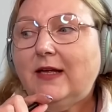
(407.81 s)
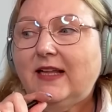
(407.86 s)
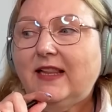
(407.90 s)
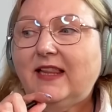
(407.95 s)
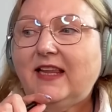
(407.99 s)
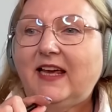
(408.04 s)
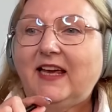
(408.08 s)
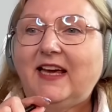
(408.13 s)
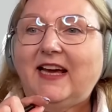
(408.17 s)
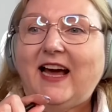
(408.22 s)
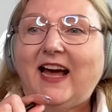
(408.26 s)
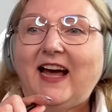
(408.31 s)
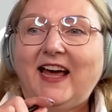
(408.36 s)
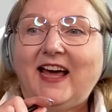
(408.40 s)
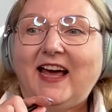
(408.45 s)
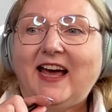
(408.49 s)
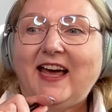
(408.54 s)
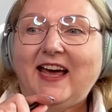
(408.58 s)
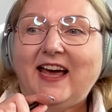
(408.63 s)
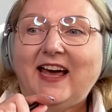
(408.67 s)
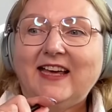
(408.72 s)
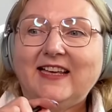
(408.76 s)
like
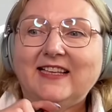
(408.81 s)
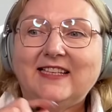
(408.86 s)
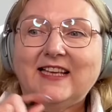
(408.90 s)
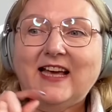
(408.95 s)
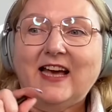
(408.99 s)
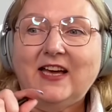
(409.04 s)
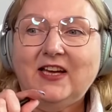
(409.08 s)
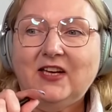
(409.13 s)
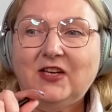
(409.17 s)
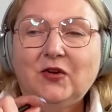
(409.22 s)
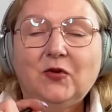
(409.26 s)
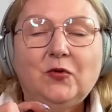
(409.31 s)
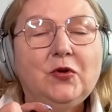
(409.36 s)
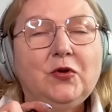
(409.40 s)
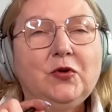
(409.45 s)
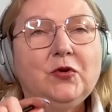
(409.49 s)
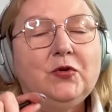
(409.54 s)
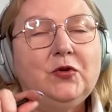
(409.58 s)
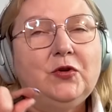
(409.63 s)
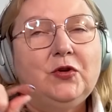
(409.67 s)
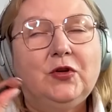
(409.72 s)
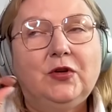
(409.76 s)
I know
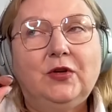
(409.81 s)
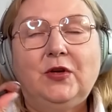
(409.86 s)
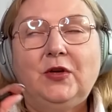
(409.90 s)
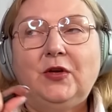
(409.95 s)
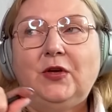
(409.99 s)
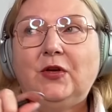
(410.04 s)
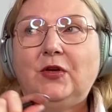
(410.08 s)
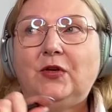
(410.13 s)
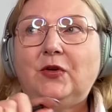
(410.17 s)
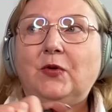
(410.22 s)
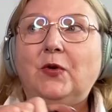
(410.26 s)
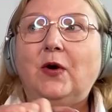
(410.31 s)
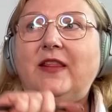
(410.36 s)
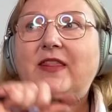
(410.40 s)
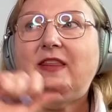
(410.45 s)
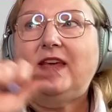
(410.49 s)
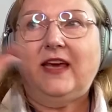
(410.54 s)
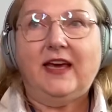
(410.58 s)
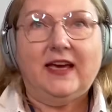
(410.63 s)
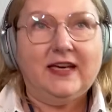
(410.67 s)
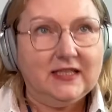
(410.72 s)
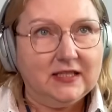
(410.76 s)
you are
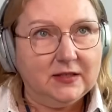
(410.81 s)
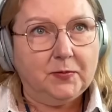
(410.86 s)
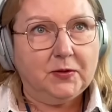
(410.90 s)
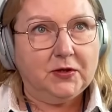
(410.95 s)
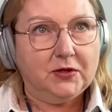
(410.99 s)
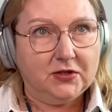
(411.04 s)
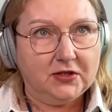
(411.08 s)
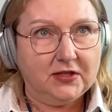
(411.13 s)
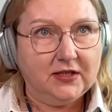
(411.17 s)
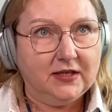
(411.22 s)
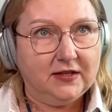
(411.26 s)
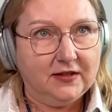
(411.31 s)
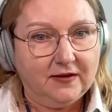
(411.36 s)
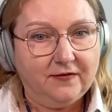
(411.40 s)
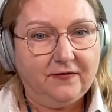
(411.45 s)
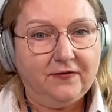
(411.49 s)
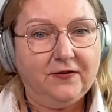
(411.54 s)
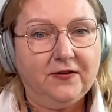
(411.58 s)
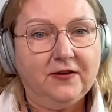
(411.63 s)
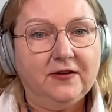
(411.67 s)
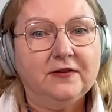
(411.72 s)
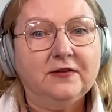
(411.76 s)
the expert in the
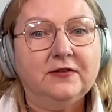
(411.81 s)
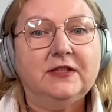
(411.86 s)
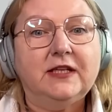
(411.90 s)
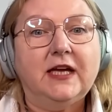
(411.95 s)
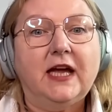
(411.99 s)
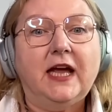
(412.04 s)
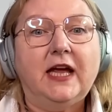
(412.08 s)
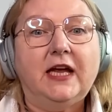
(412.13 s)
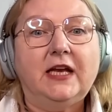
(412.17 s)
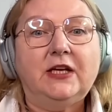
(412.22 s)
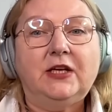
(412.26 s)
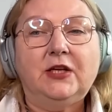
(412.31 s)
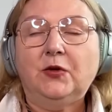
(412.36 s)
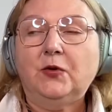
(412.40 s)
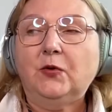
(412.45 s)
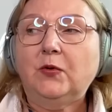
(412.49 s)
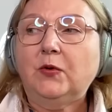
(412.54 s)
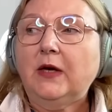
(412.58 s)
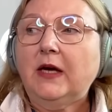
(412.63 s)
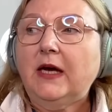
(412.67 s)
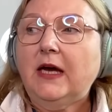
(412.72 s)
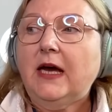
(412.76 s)
field and
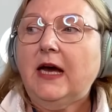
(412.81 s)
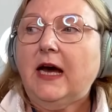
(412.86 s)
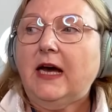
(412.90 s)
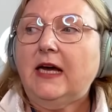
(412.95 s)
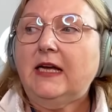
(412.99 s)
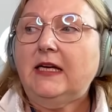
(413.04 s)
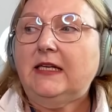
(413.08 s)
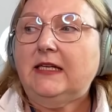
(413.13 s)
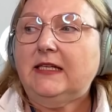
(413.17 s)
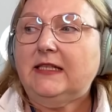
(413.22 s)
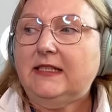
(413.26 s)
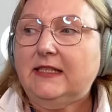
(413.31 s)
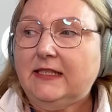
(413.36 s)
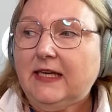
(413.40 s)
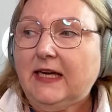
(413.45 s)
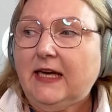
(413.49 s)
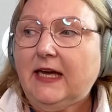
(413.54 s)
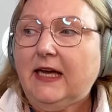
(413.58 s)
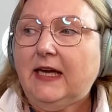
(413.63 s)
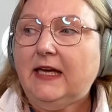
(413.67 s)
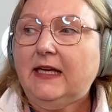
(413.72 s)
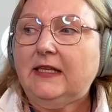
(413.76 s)
you
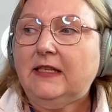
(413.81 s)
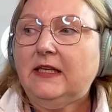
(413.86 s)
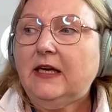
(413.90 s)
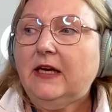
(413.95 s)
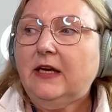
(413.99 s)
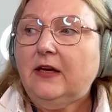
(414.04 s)
understand.